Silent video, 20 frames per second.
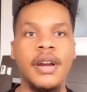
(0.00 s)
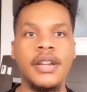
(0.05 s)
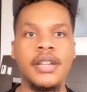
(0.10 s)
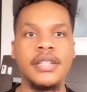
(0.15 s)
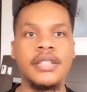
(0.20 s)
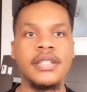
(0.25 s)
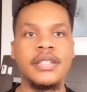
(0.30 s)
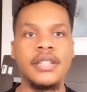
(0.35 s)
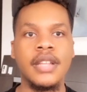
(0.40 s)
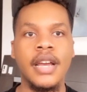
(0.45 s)
bro,
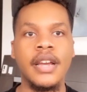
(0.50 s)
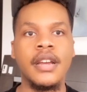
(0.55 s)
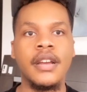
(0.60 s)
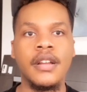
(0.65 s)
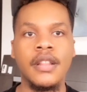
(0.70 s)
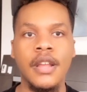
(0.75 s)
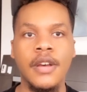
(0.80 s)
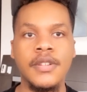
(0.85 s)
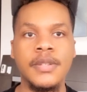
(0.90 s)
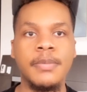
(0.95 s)
this is like
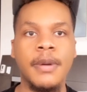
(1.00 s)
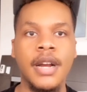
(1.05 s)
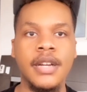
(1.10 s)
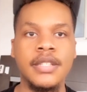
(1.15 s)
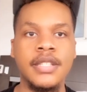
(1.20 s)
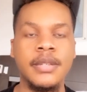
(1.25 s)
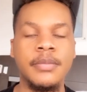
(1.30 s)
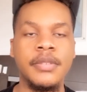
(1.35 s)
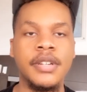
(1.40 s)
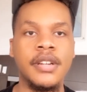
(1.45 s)
in close
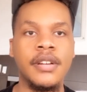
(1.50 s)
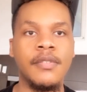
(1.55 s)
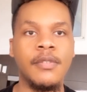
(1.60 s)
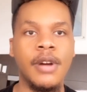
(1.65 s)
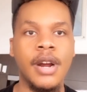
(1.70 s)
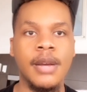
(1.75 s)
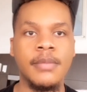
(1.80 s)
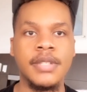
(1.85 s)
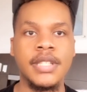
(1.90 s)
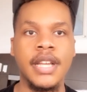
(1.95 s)
proximity of
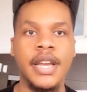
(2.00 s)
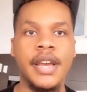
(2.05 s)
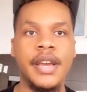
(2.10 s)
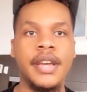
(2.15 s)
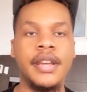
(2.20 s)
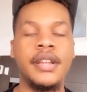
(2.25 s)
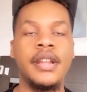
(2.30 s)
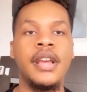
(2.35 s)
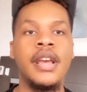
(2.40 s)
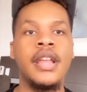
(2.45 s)
where I'm
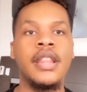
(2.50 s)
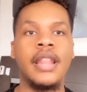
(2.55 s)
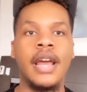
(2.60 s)
staying.